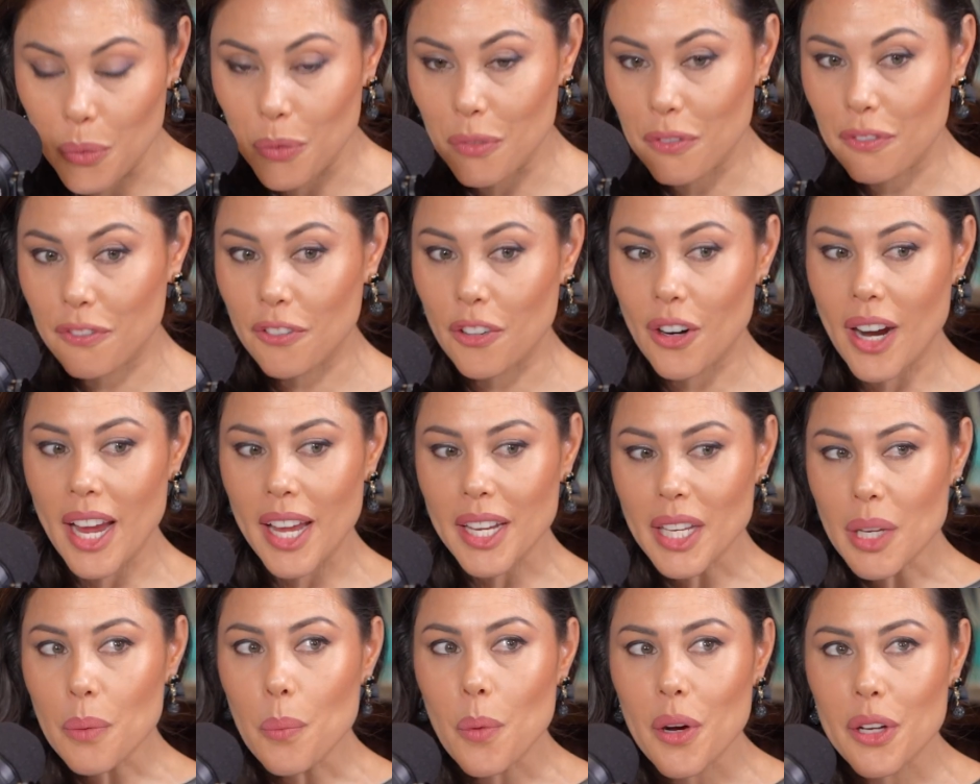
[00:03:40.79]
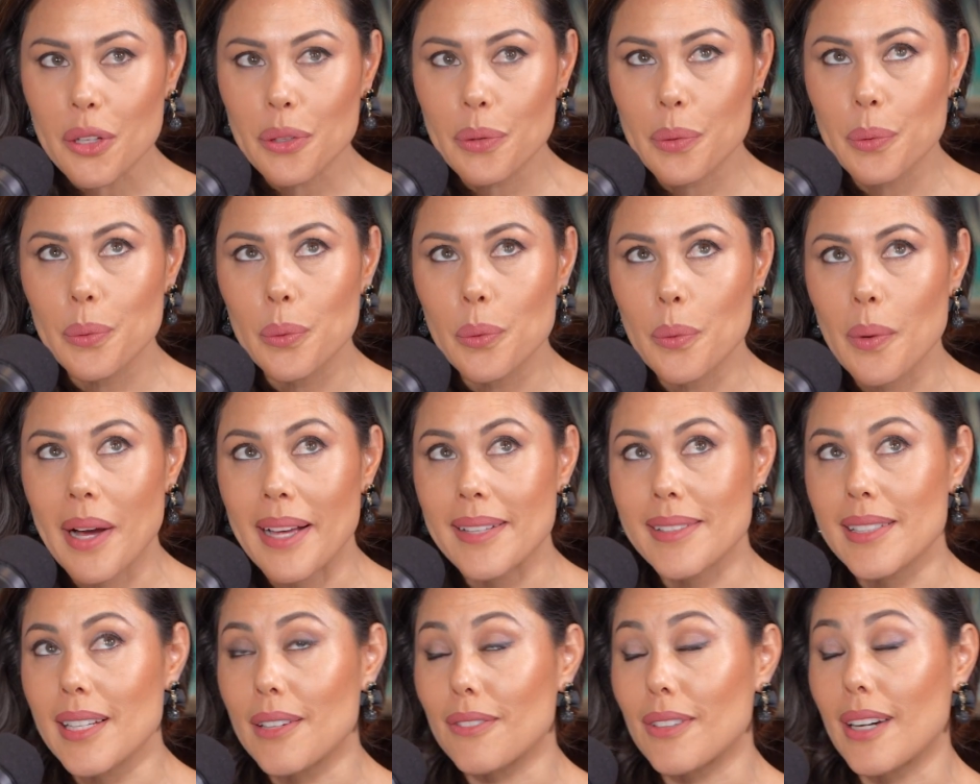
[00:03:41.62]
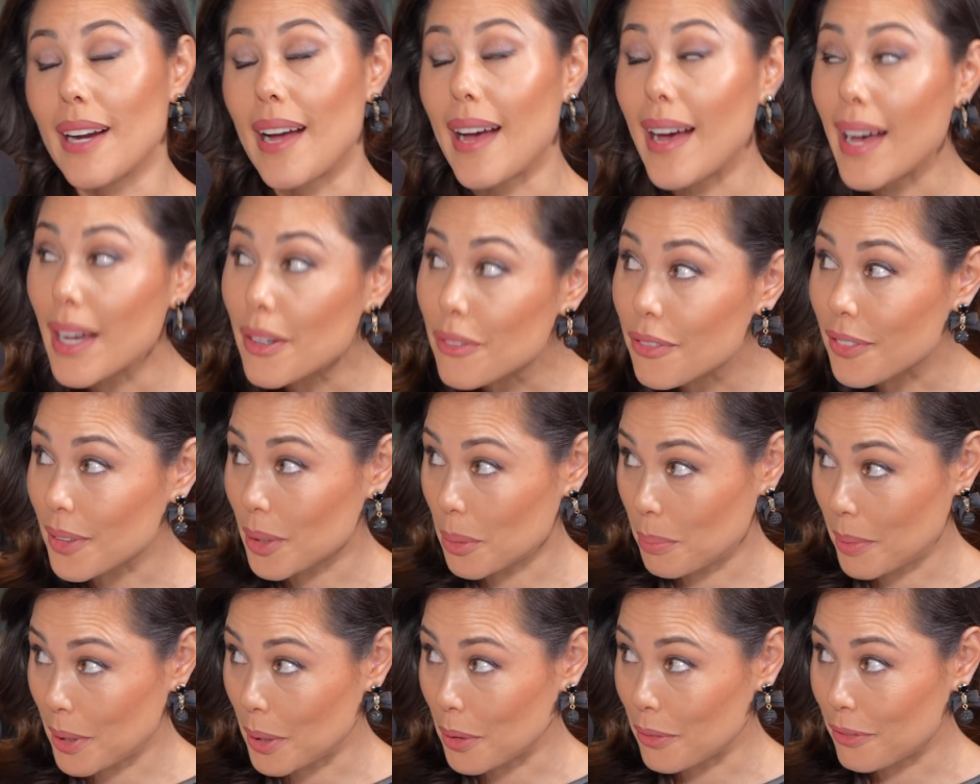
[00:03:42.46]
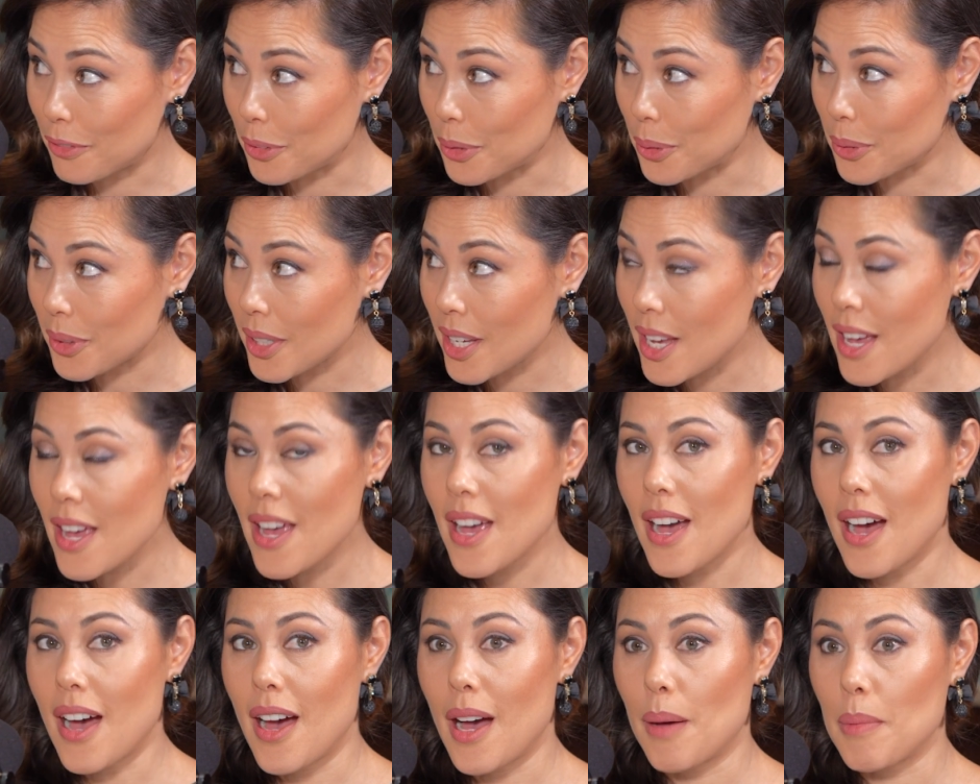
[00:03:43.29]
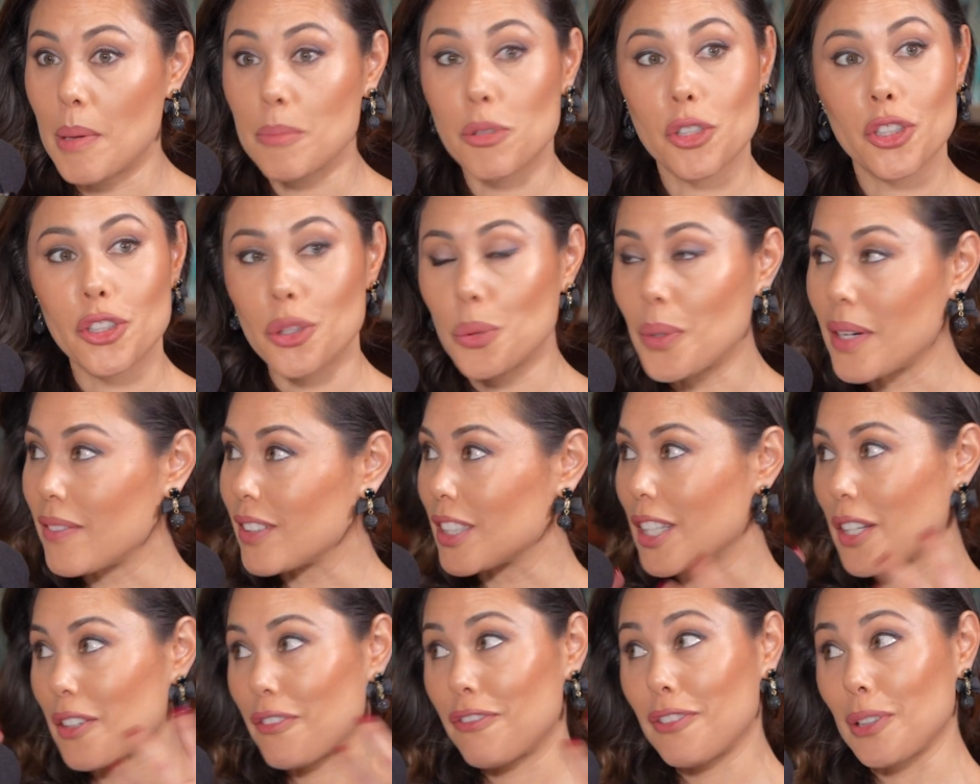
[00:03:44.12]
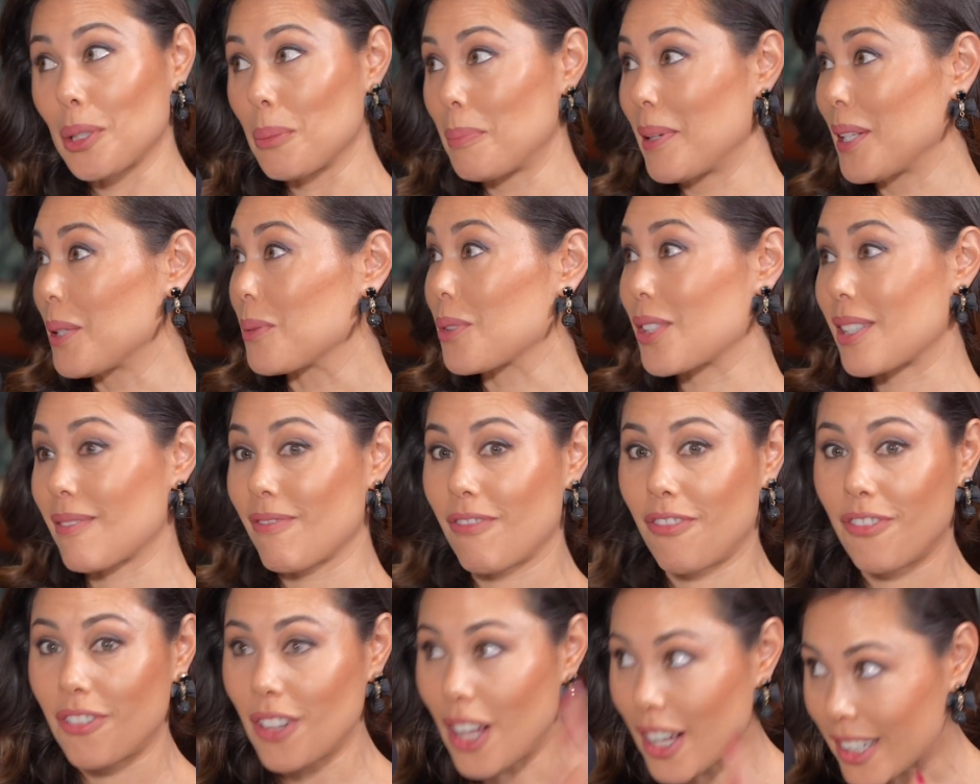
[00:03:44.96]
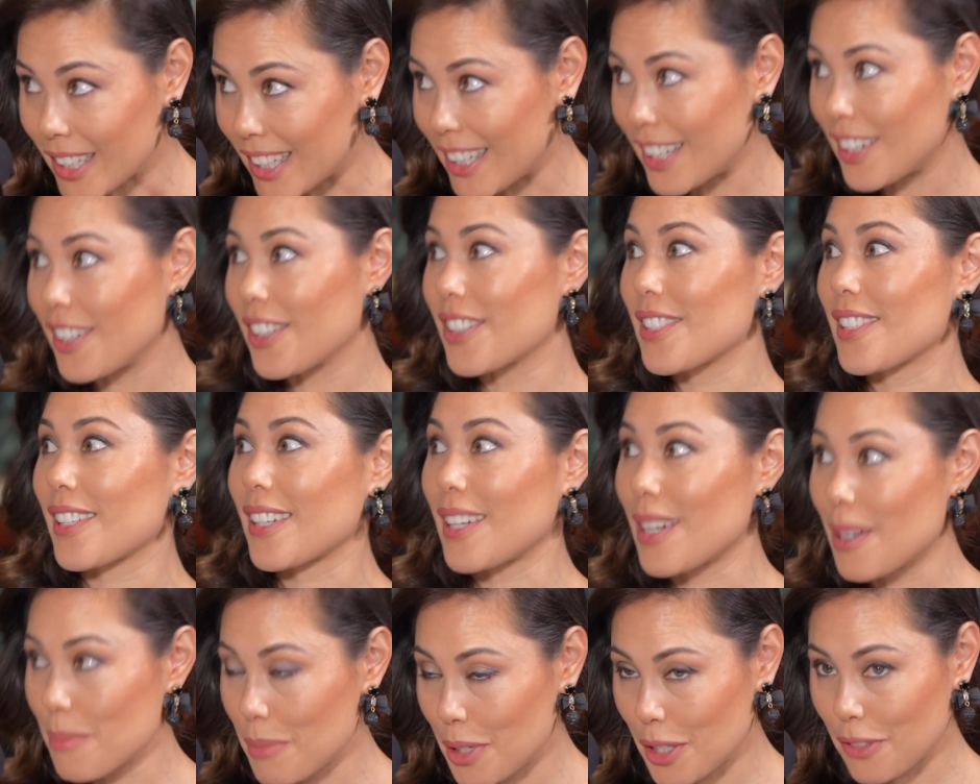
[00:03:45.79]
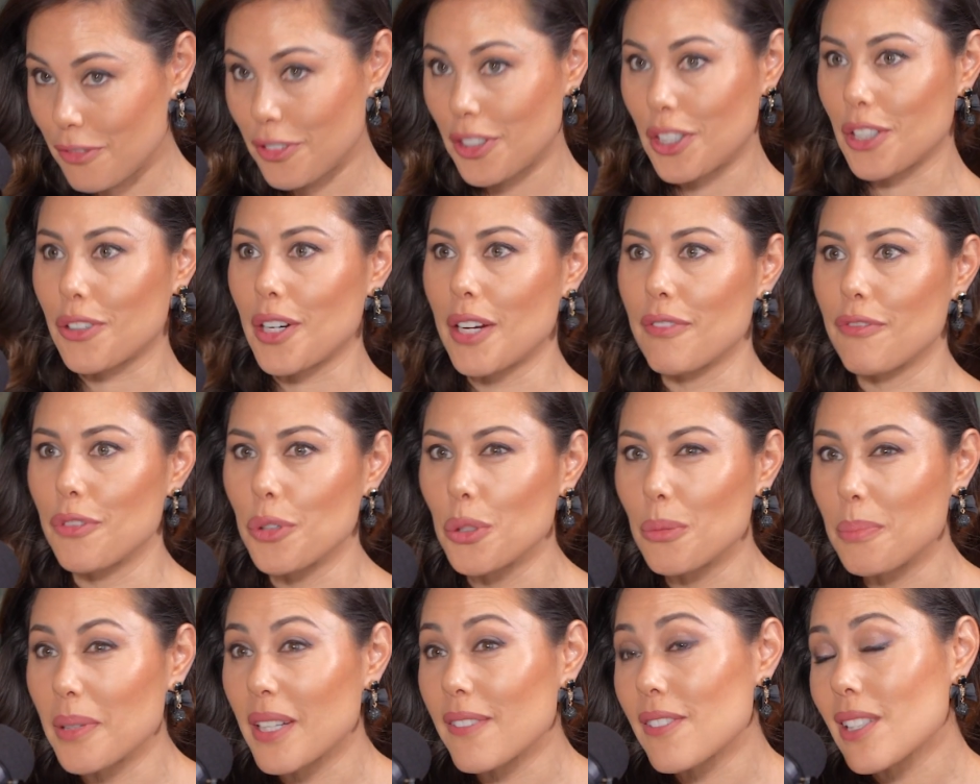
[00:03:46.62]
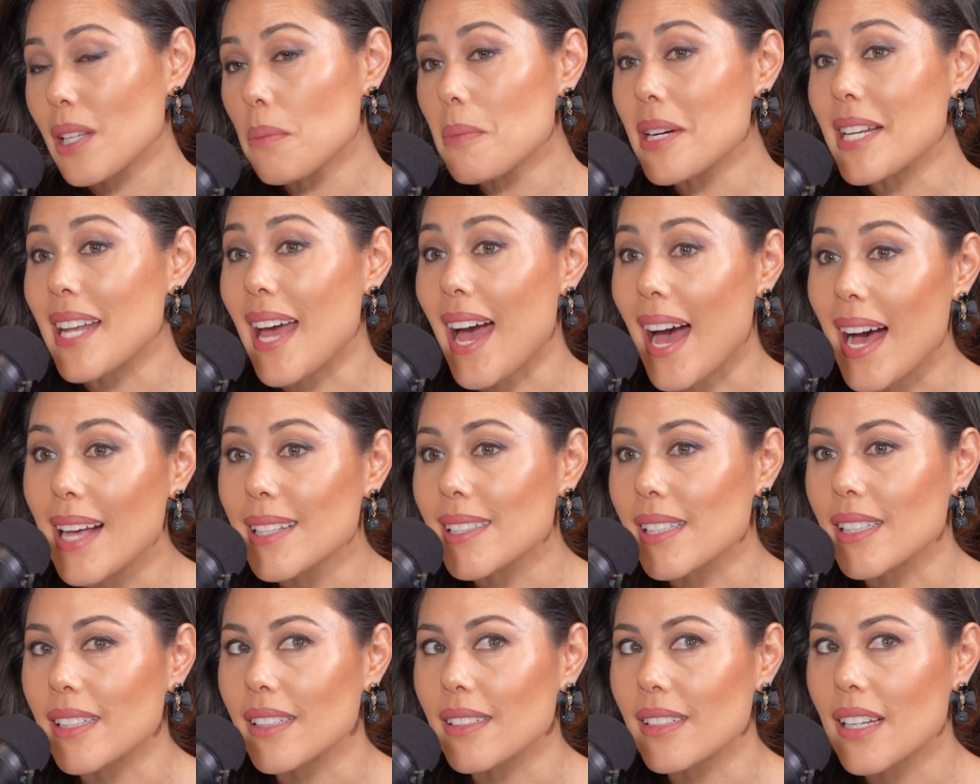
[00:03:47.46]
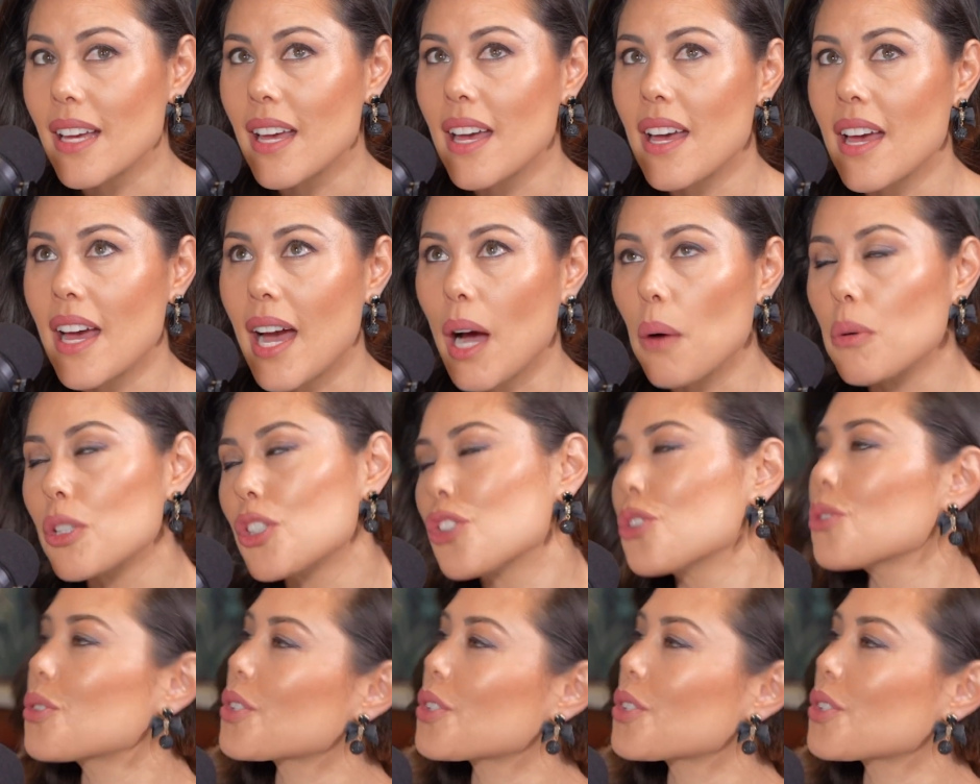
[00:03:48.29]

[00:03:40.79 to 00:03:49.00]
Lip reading: For anyone who has never had Filipino food, I'm sure you have a lot of Filipinos flocking here to come here for your great food, but if someone hasn't, how would you